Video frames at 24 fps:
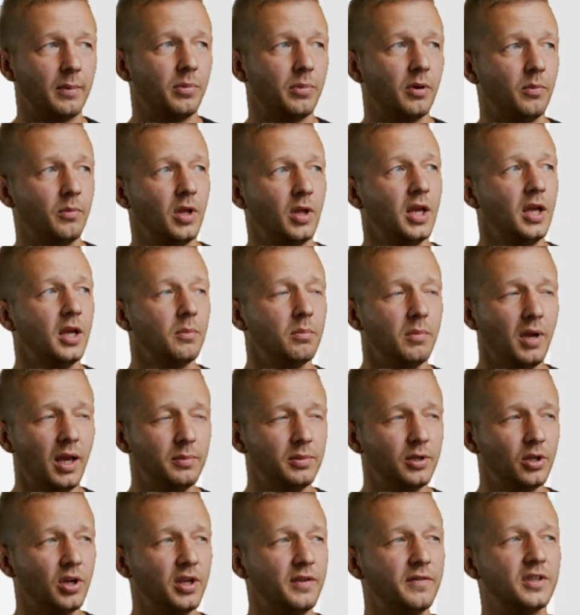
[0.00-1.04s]
that. But
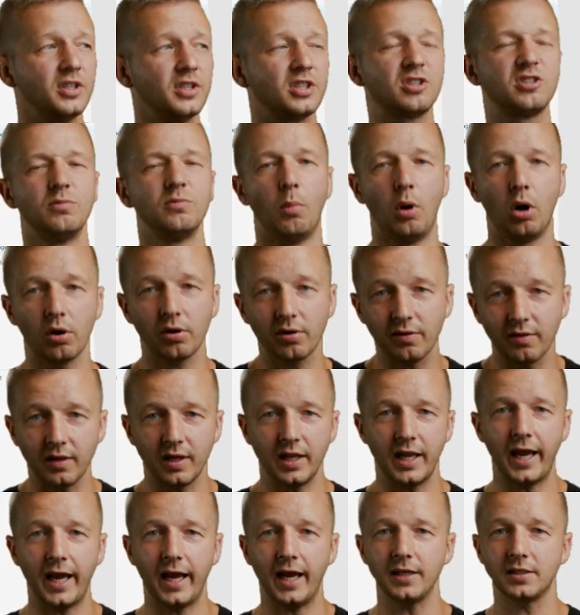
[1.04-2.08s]
maybe you're even smarter
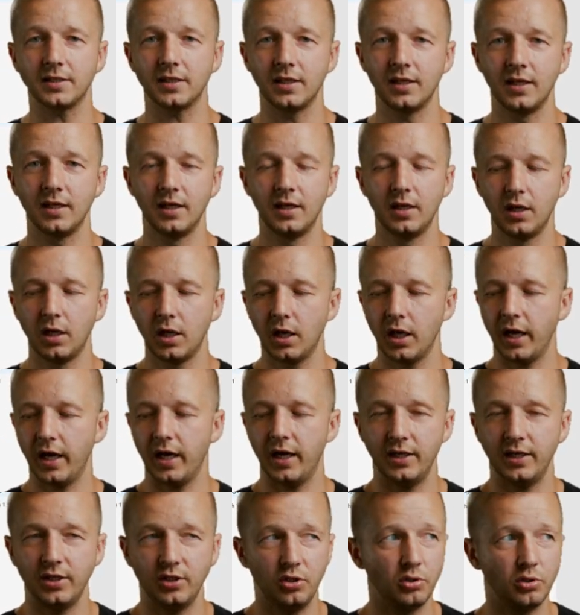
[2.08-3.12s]
than that.
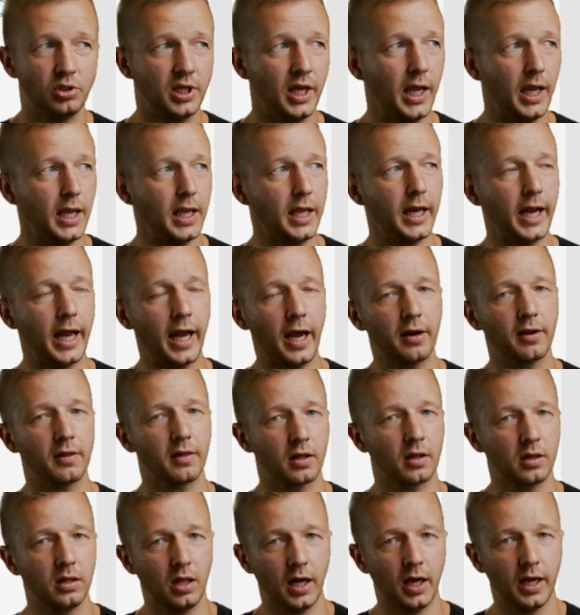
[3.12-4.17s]
And you take it out of
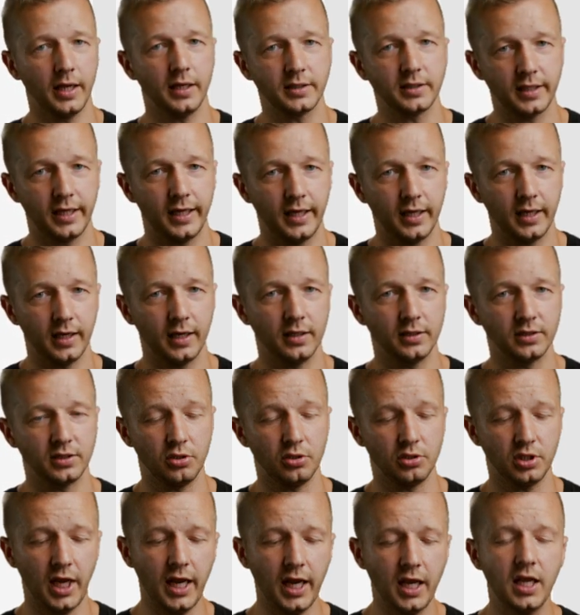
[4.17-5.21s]
the client's hands.
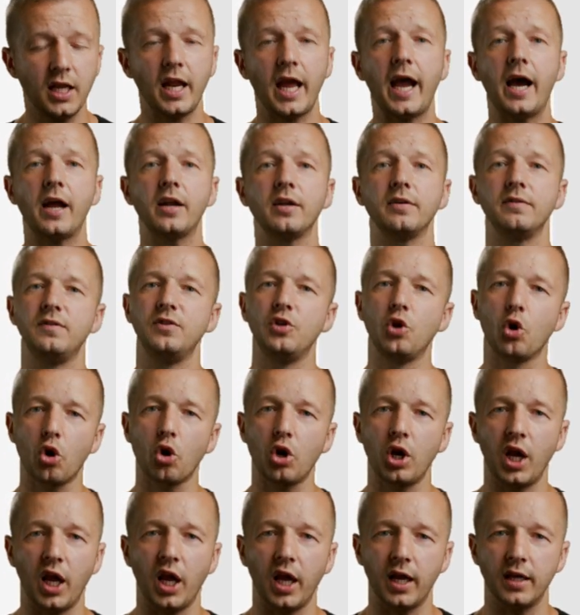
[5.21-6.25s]
You take it out of your
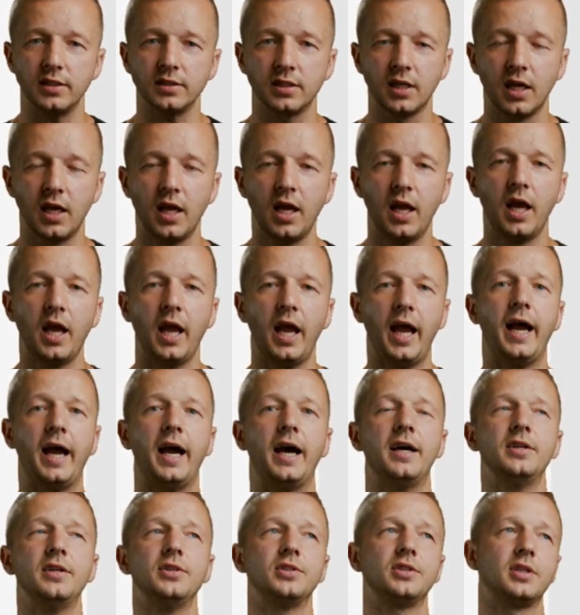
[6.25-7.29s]
hands
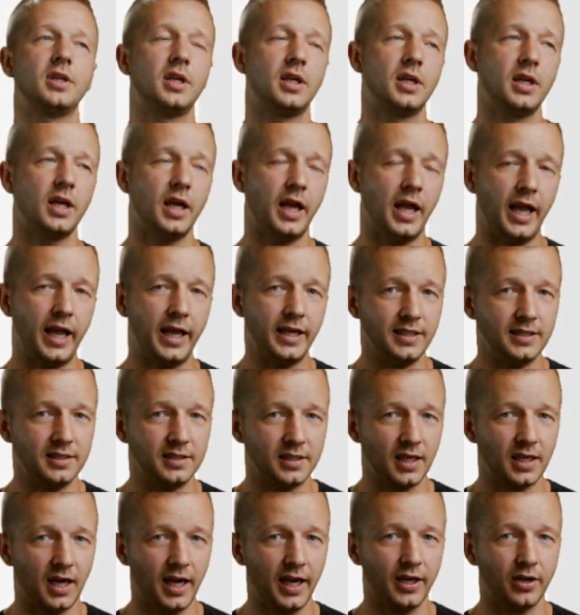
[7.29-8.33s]
as a
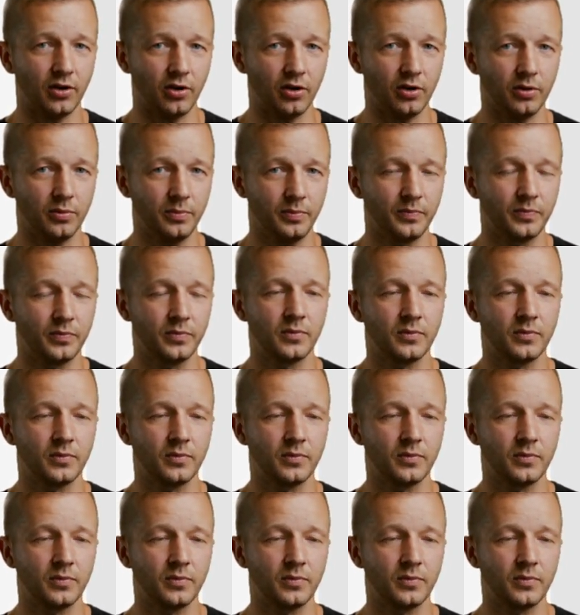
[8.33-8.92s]
designer